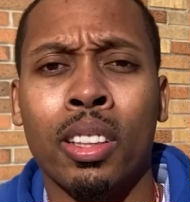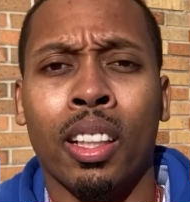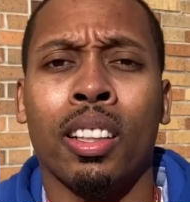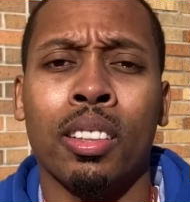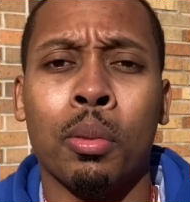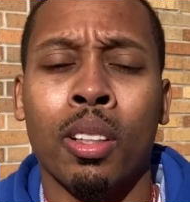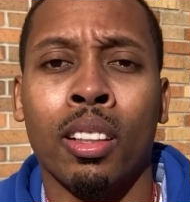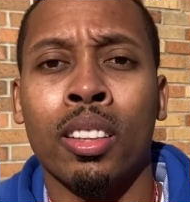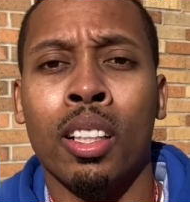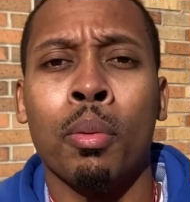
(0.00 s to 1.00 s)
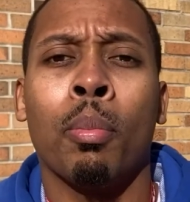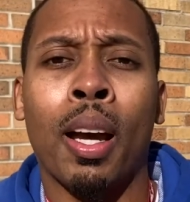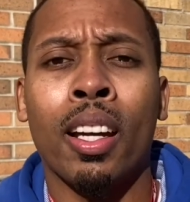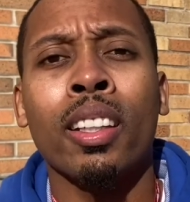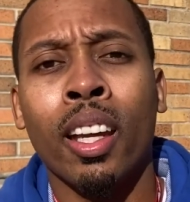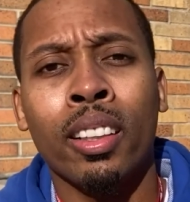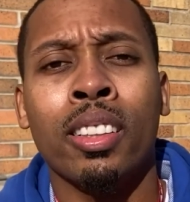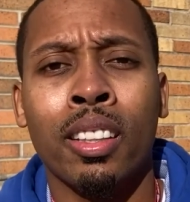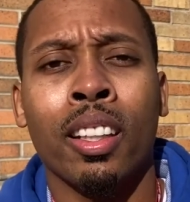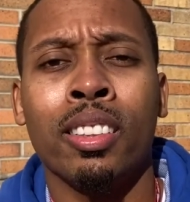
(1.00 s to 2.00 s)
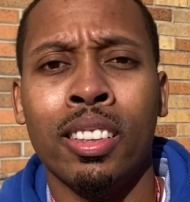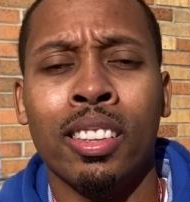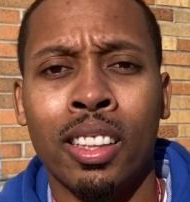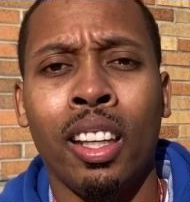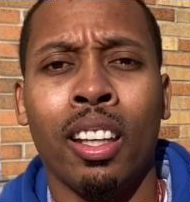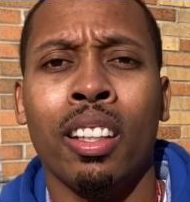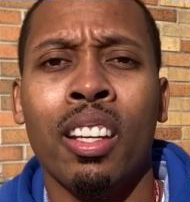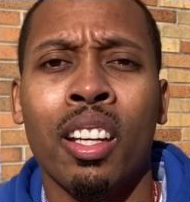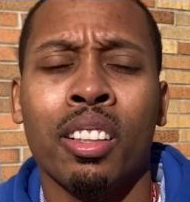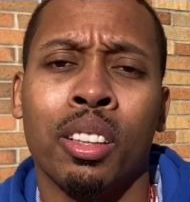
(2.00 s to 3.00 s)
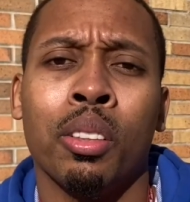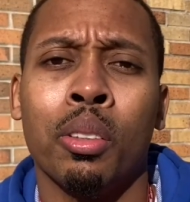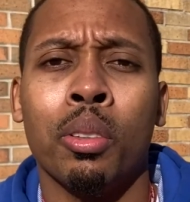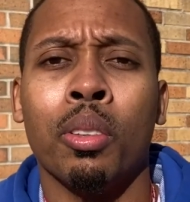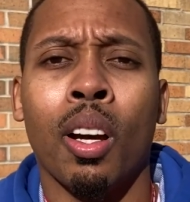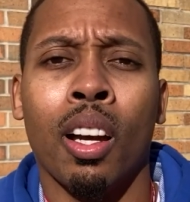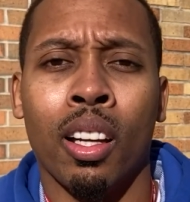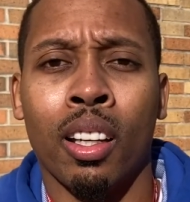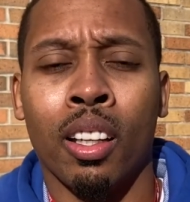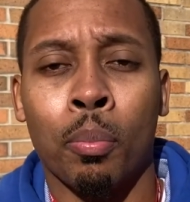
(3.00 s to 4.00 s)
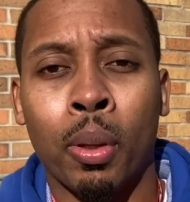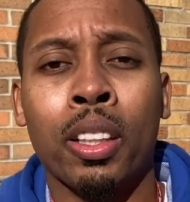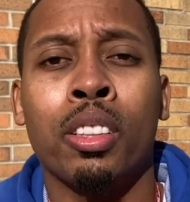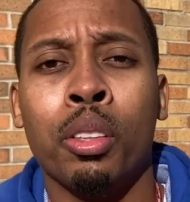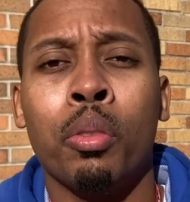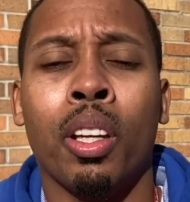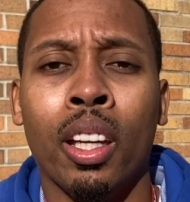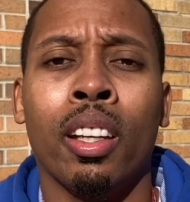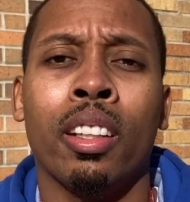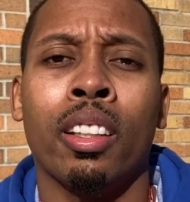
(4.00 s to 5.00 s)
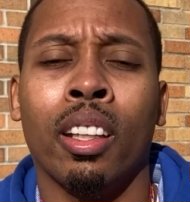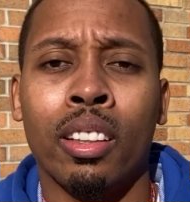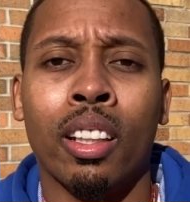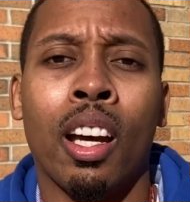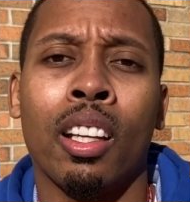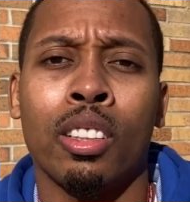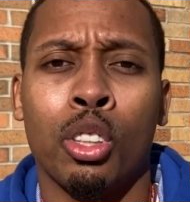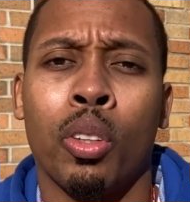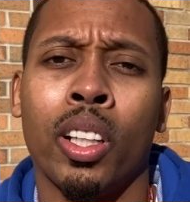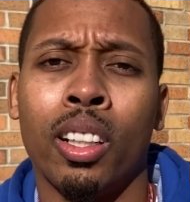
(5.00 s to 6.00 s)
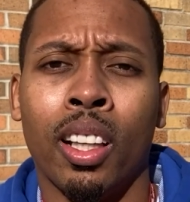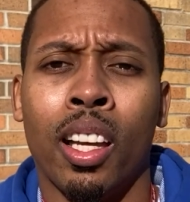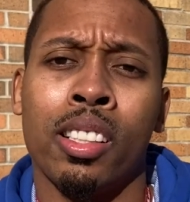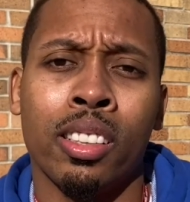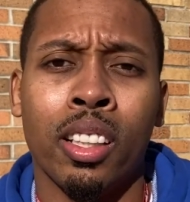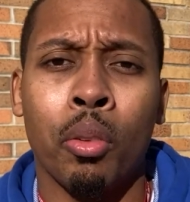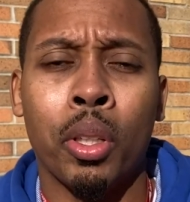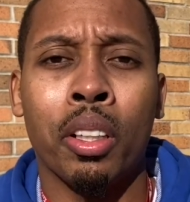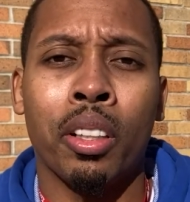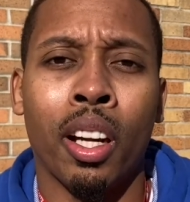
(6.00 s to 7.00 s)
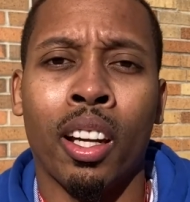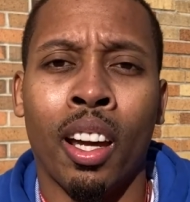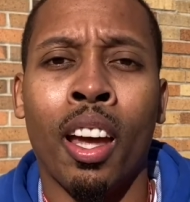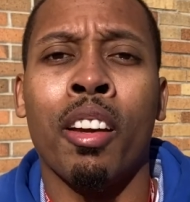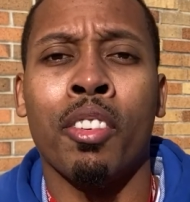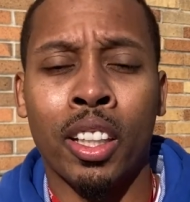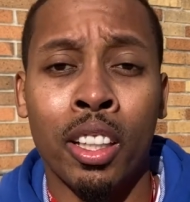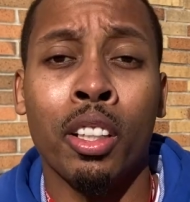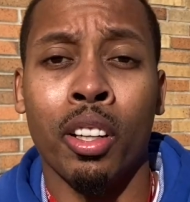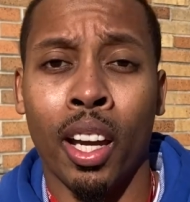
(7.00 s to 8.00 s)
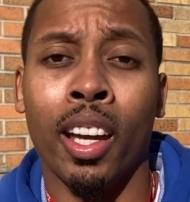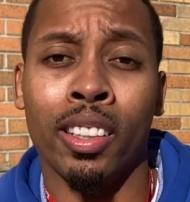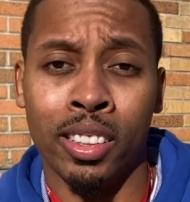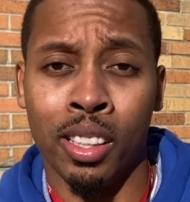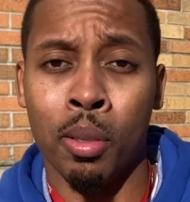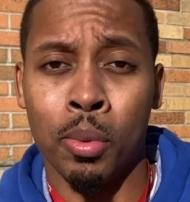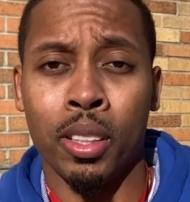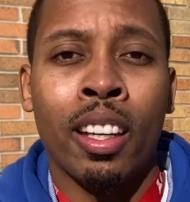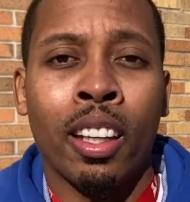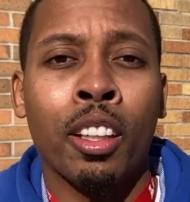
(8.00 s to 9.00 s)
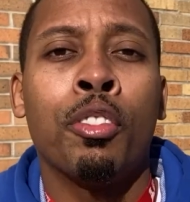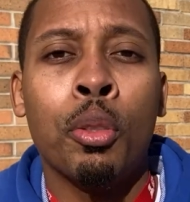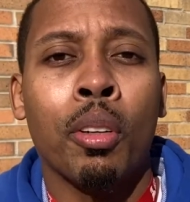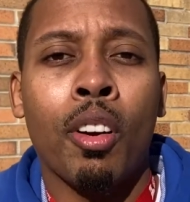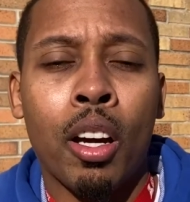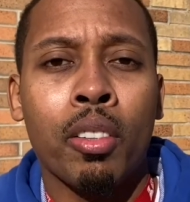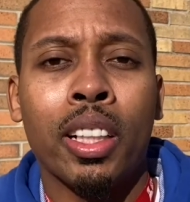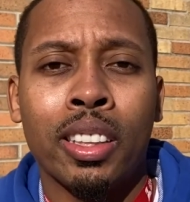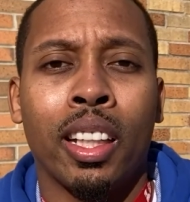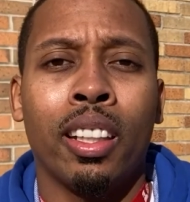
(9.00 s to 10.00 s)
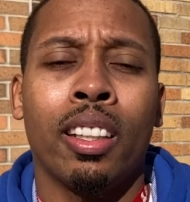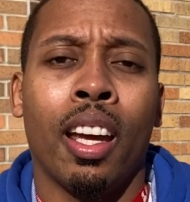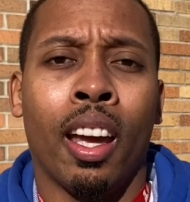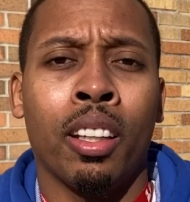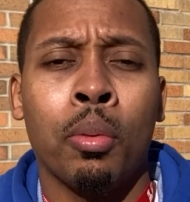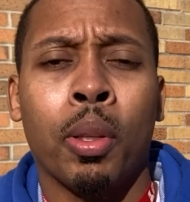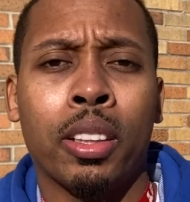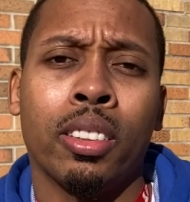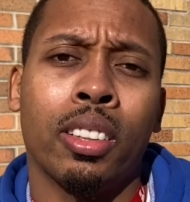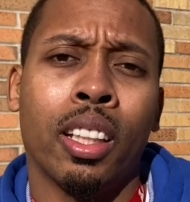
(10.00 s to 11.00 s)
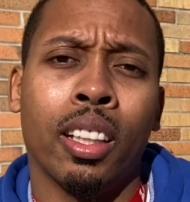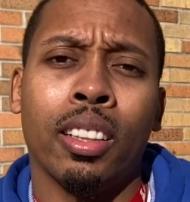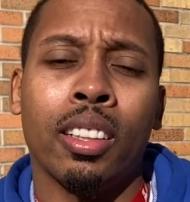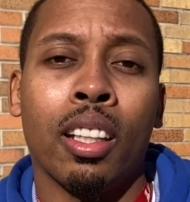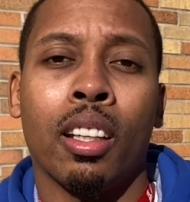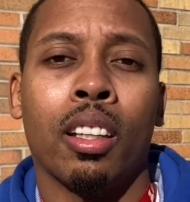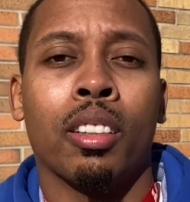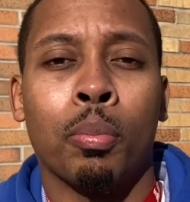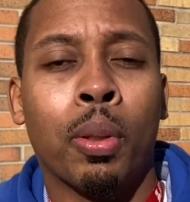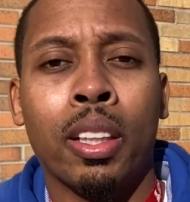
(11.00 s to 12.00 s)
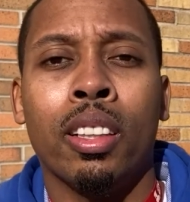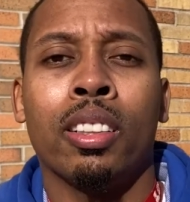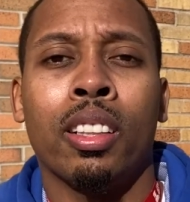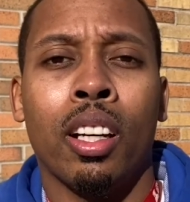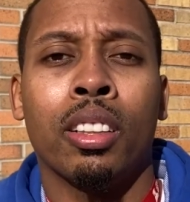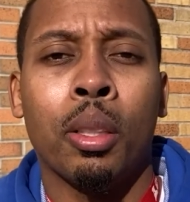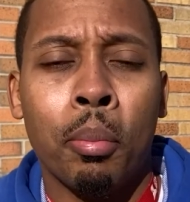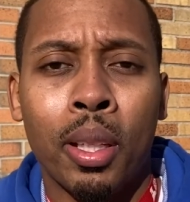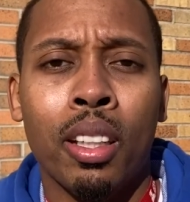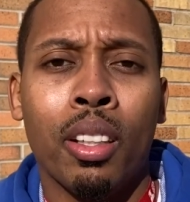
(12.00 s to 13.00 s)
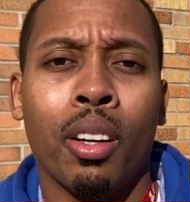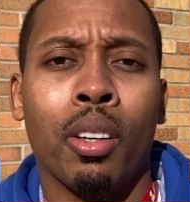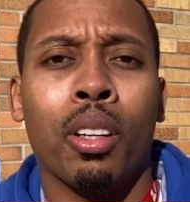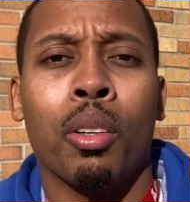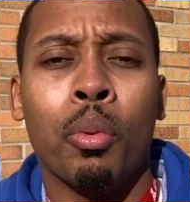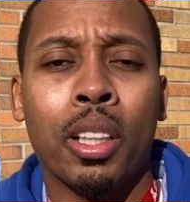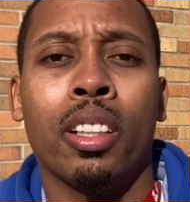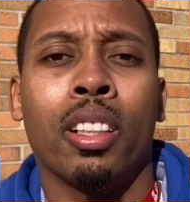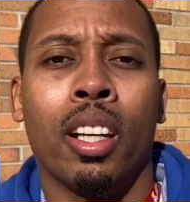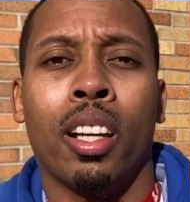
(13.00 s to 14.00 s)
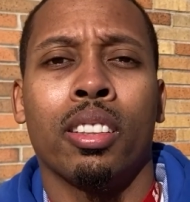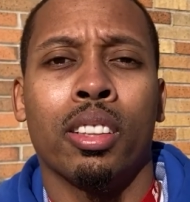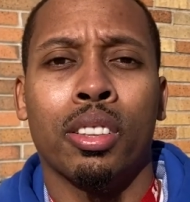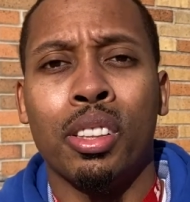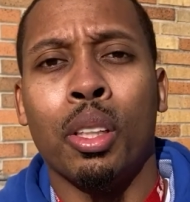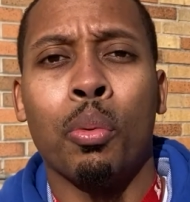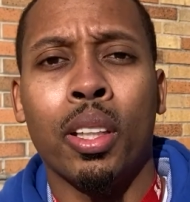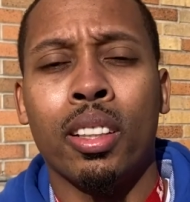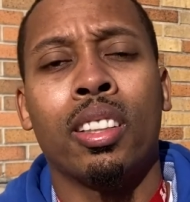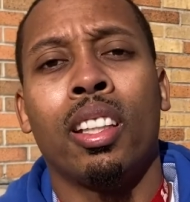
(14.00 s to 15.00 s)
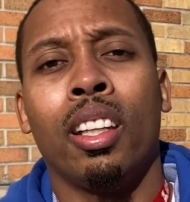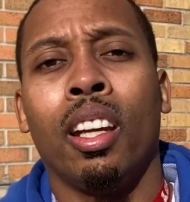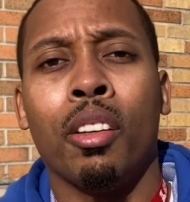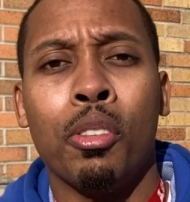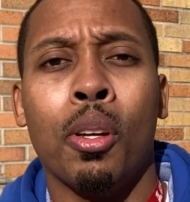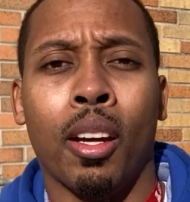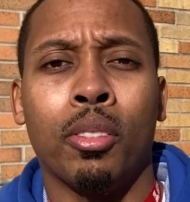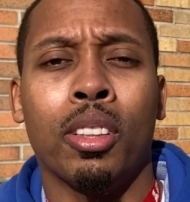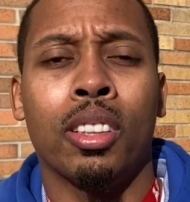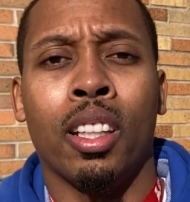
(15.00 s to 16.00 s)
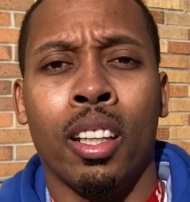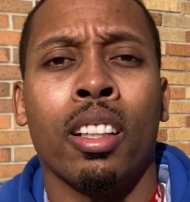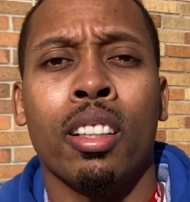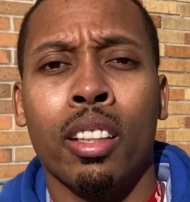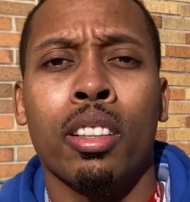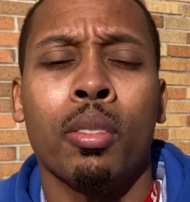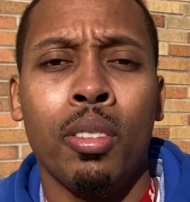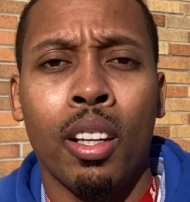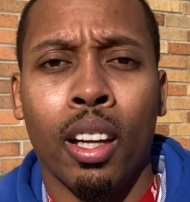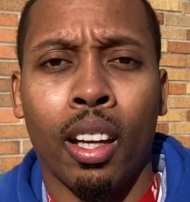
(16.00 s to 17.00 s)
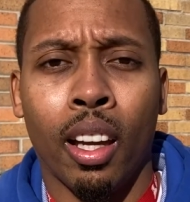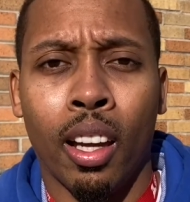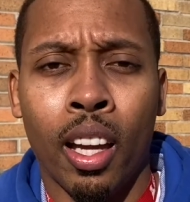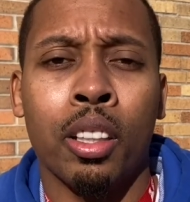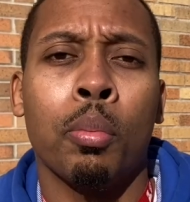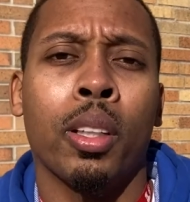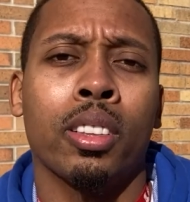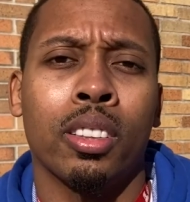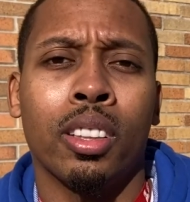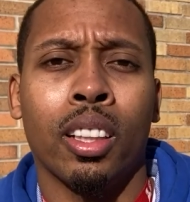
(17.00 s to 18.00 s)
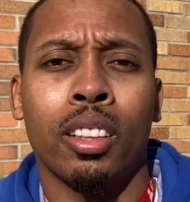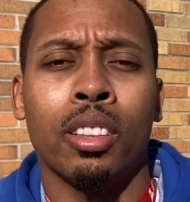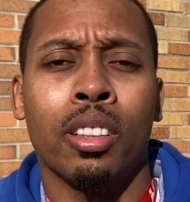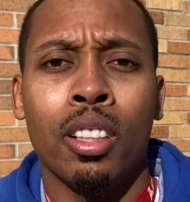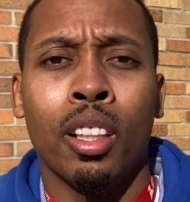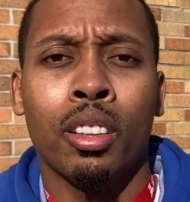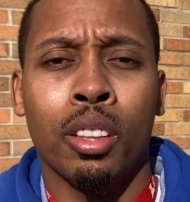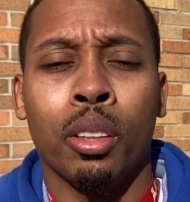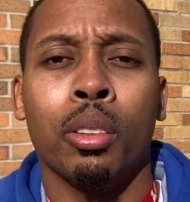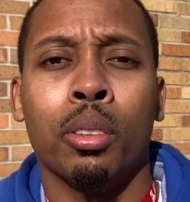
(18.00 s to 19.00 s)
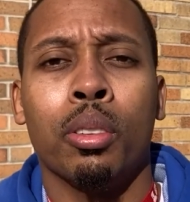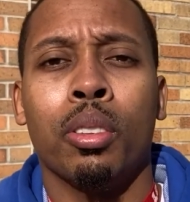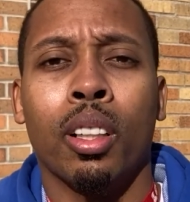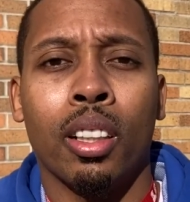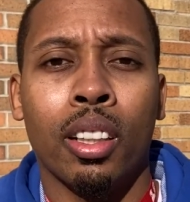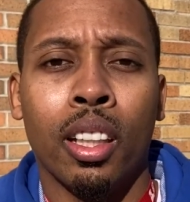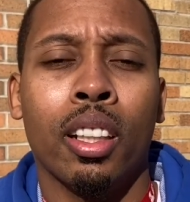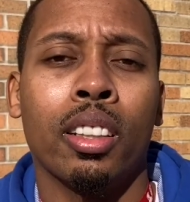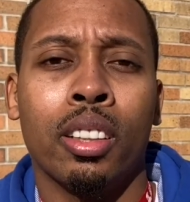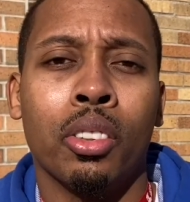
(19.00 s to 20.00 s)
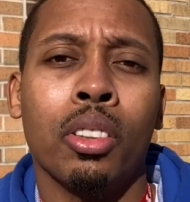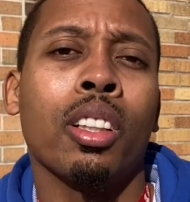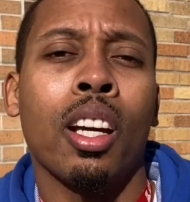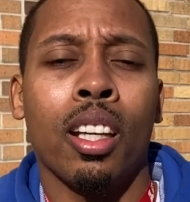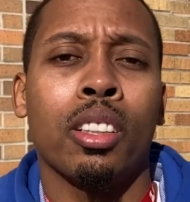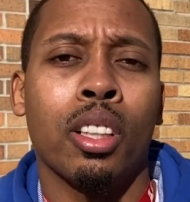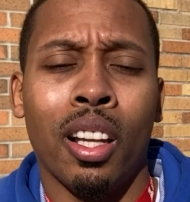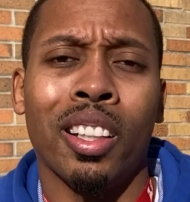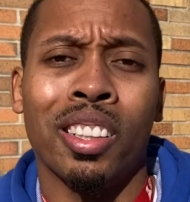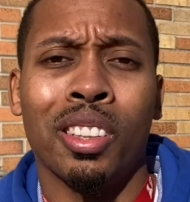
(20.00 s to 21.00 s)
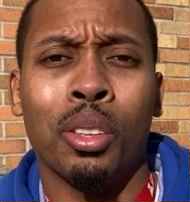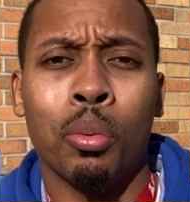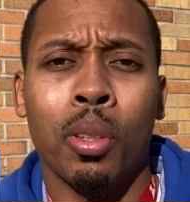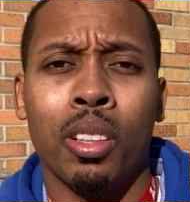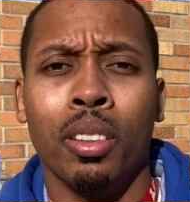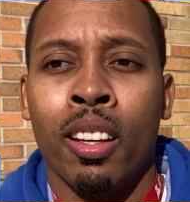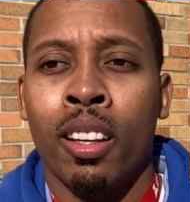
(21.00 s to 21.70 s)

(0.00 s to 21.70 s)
test done by KCKCC to place you in the college credit classes that we have here at Sumner. If you have already taken the ACCUPLACER test, please talk to me or one of your counselors so we can see if you have to take another ACCUPLACER test to get into the college class that you want.